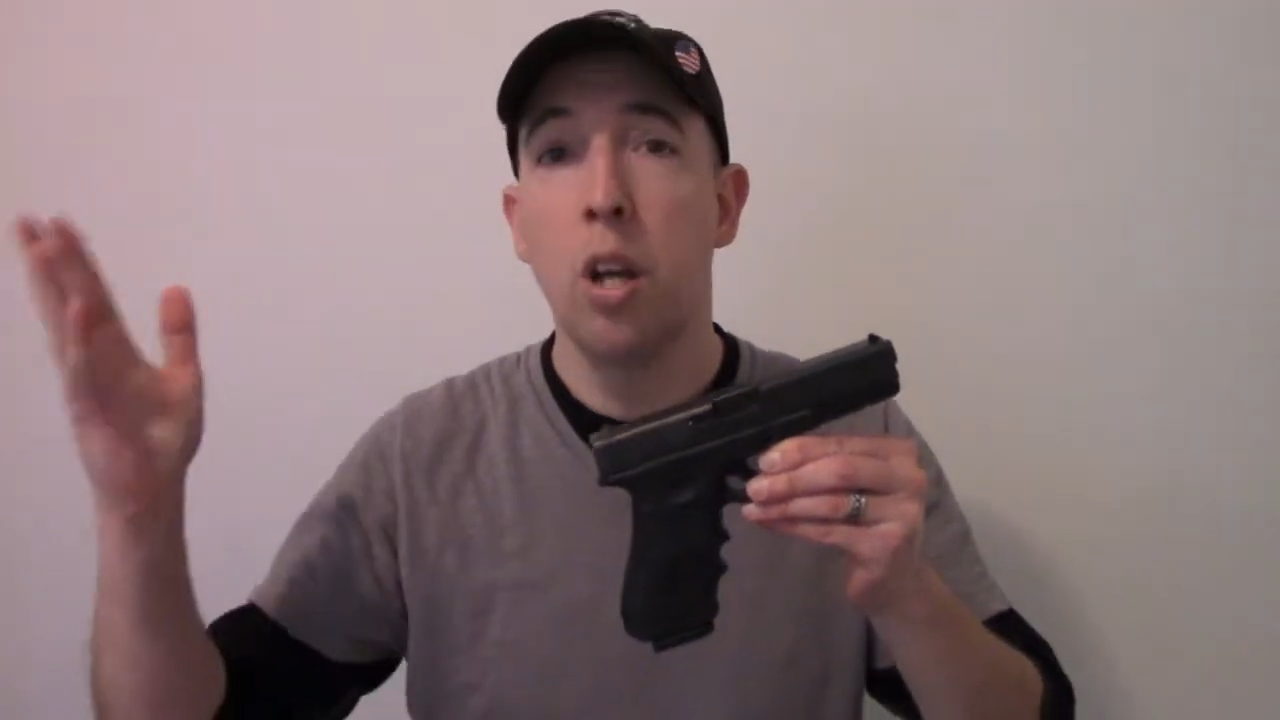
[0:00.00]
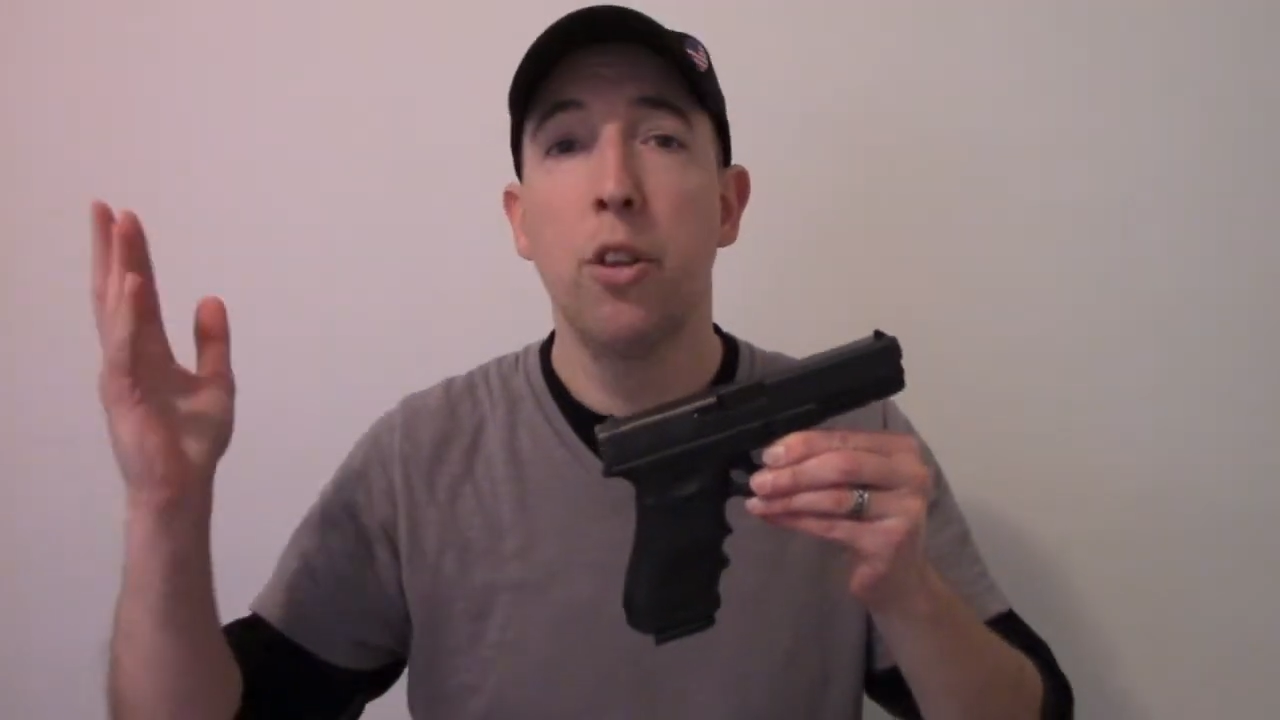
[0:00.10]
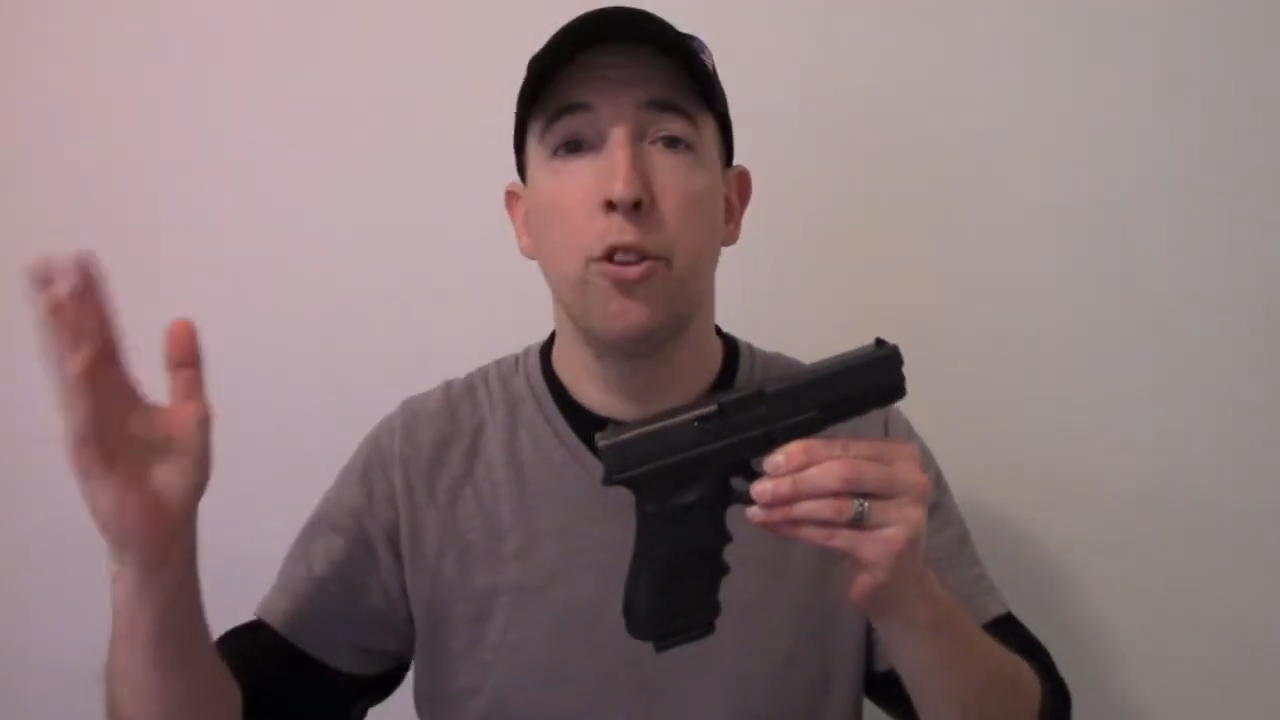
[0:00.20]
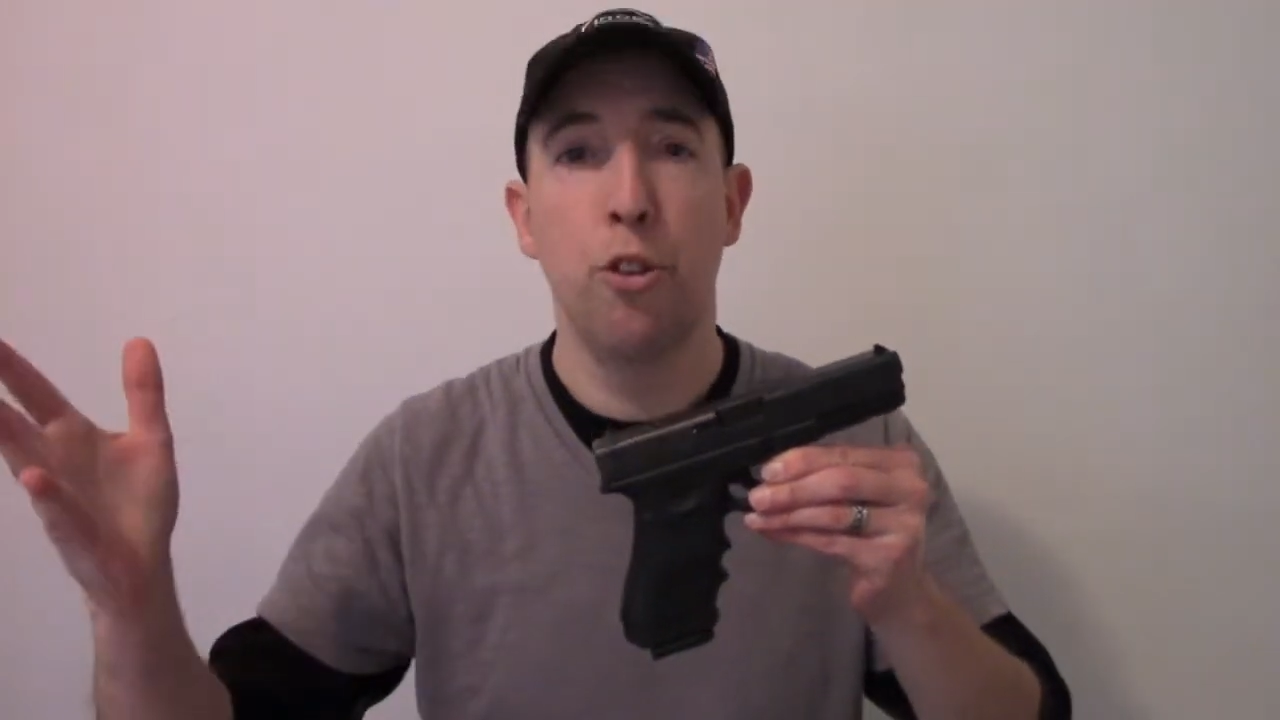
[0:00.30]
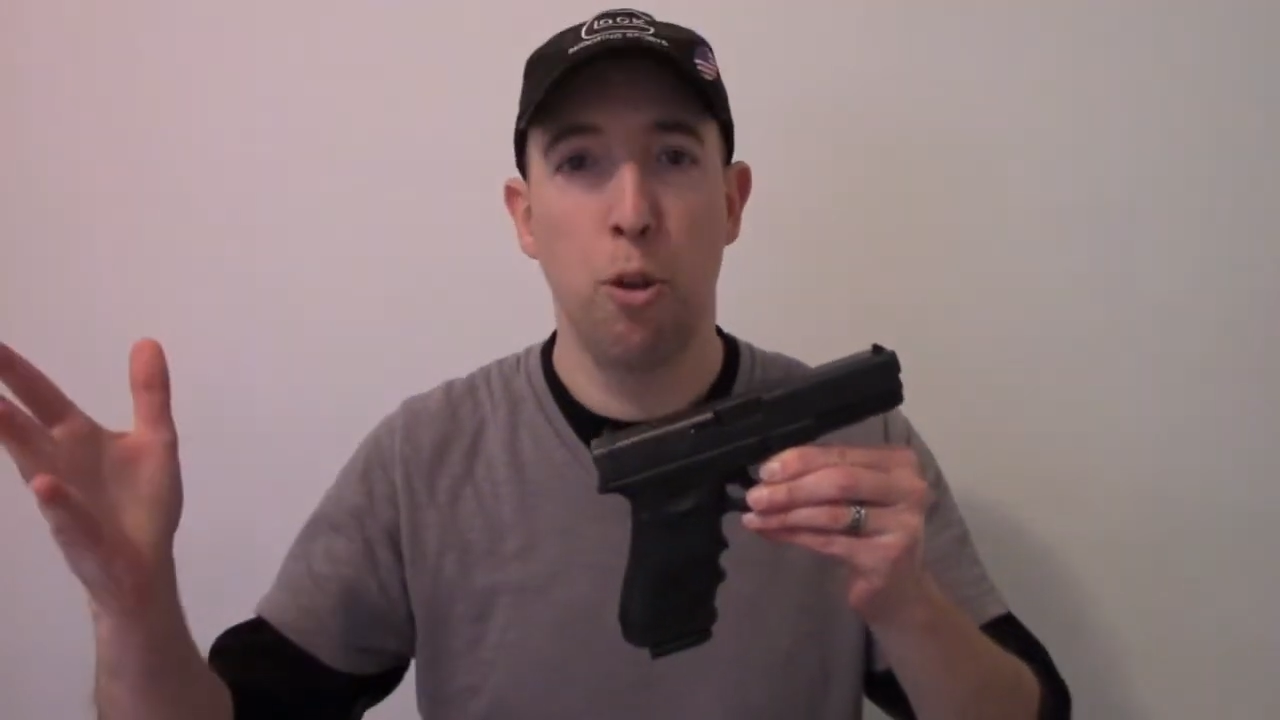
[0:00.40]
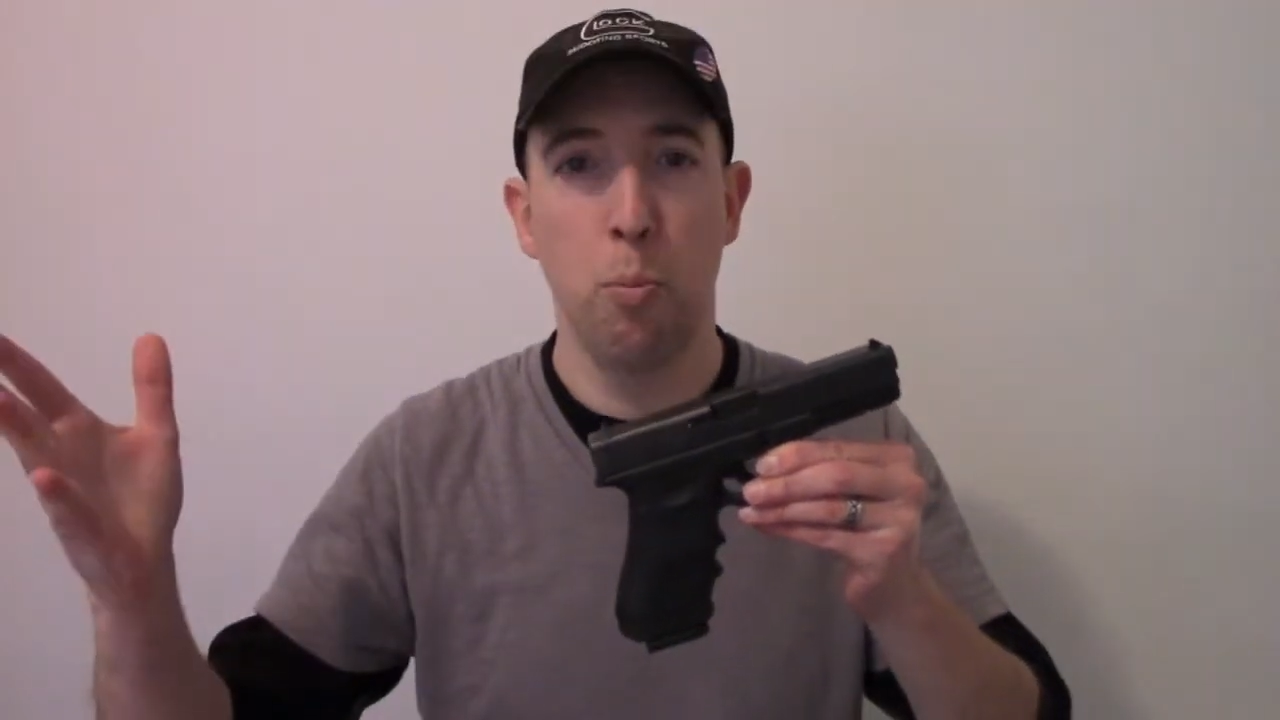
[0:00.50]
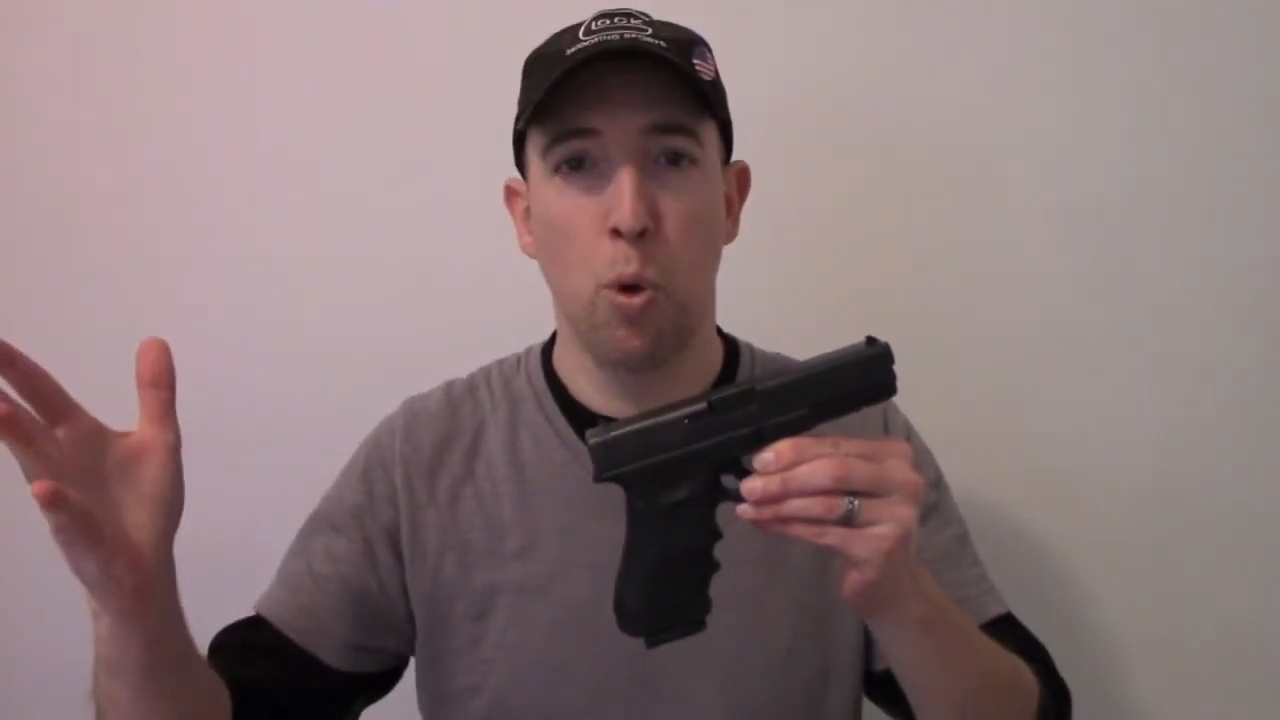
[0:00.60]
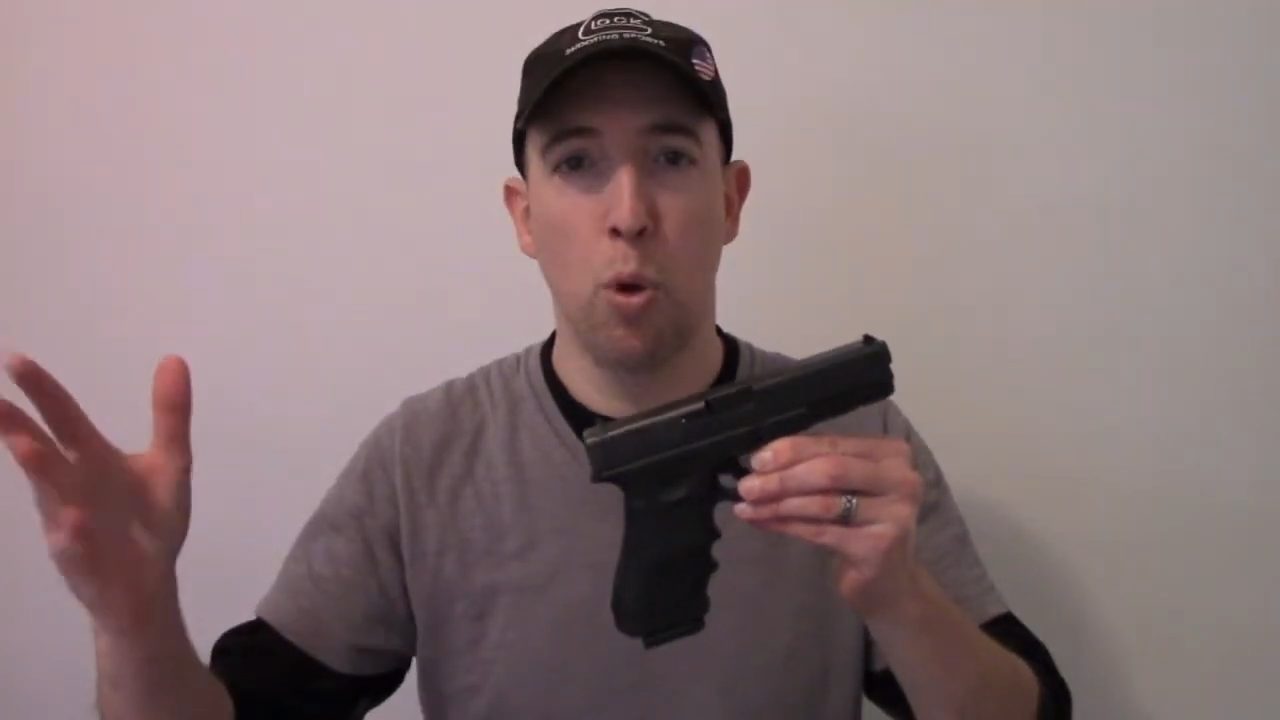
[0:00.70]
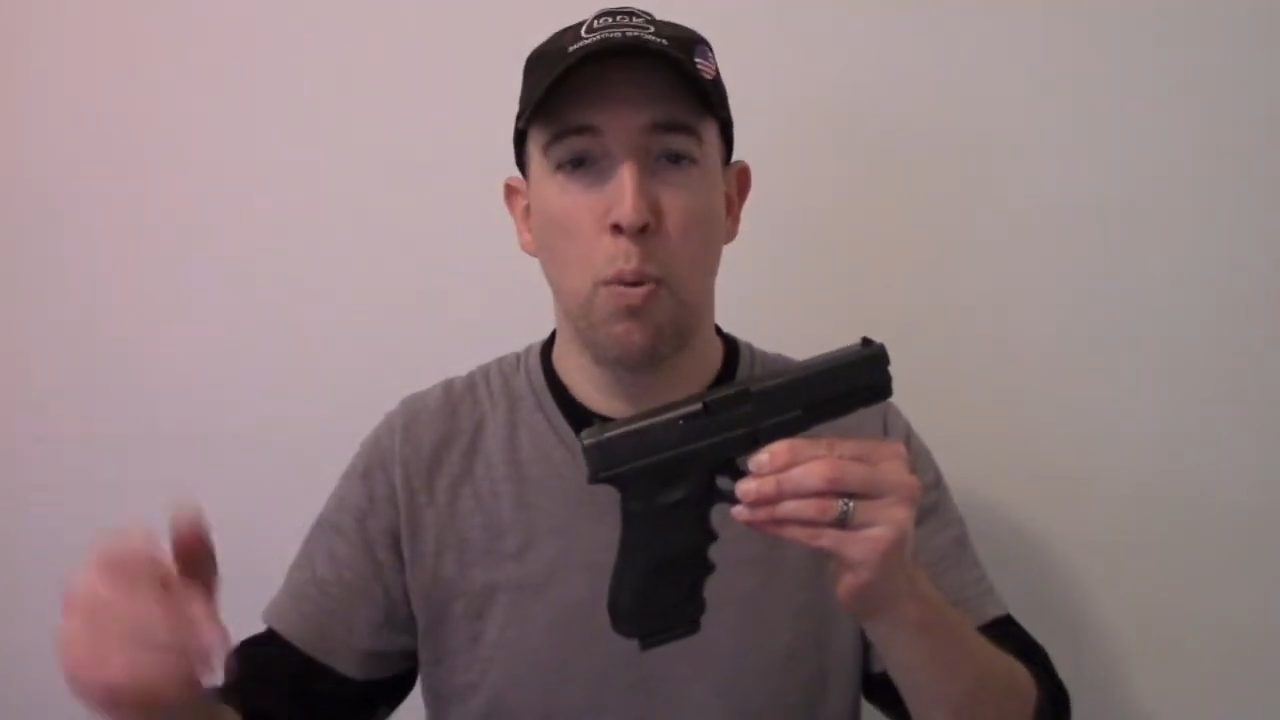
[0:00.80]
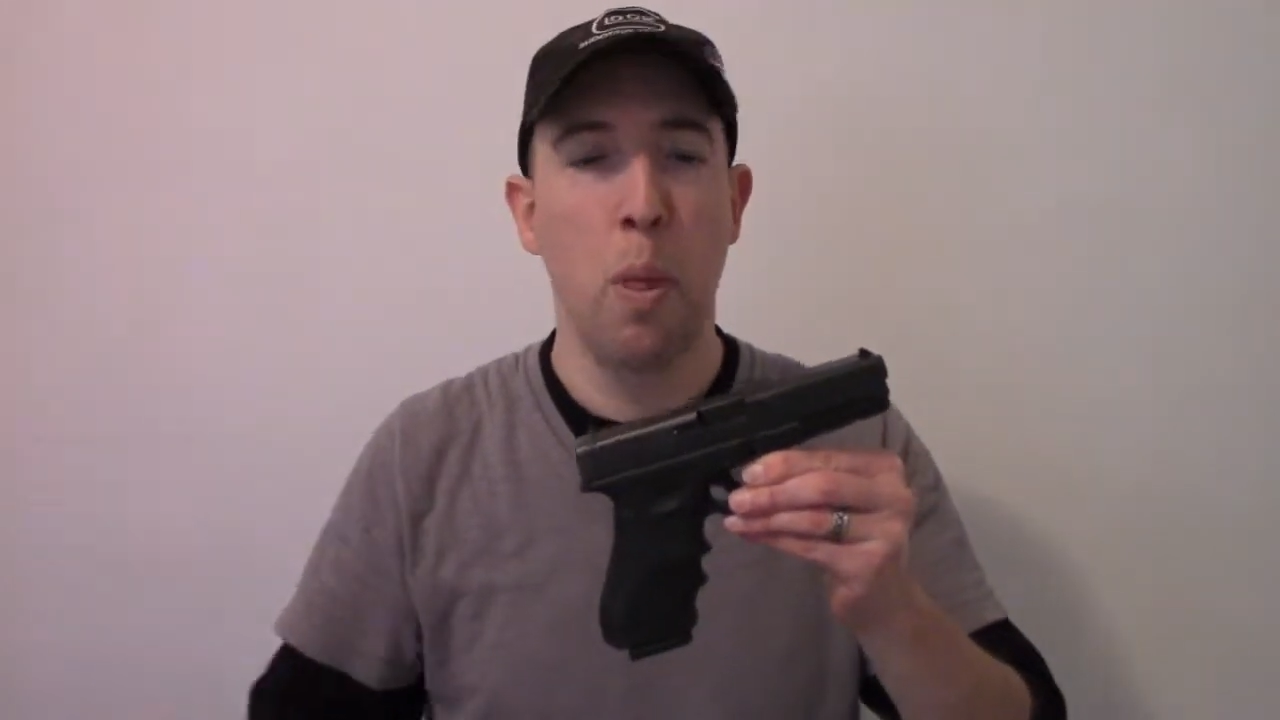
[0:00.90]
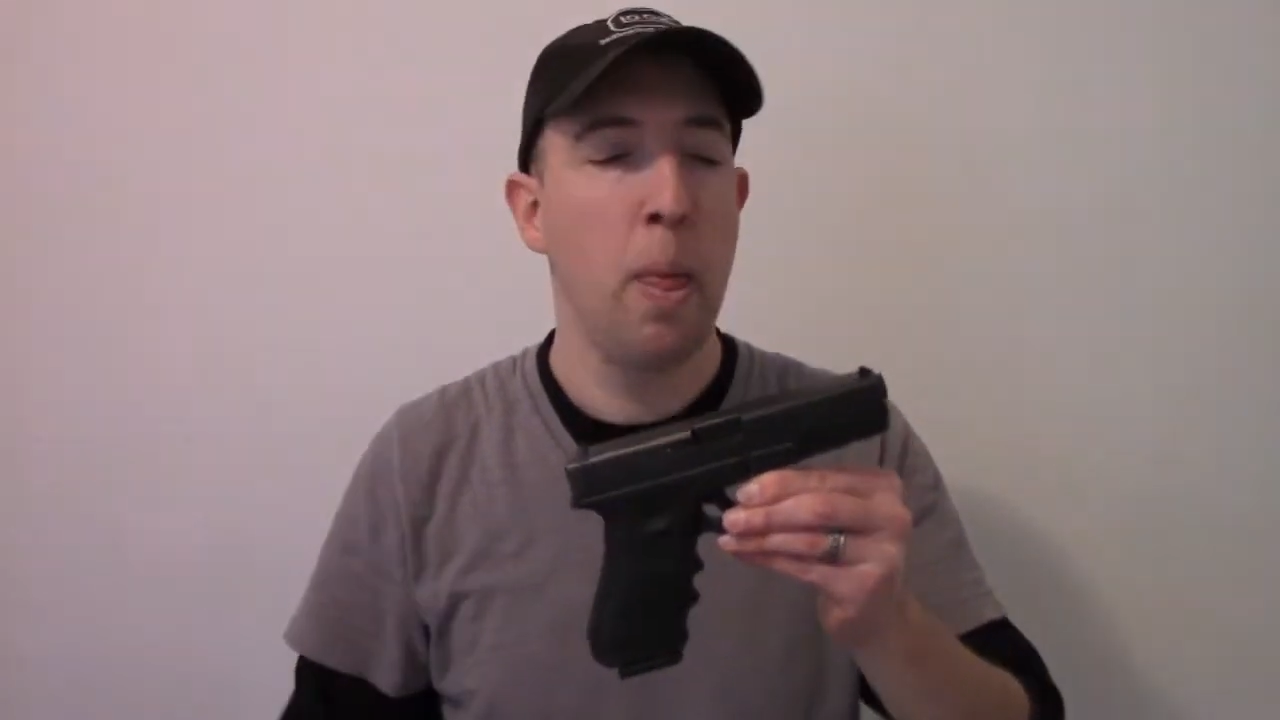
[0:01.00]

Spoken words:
Simple.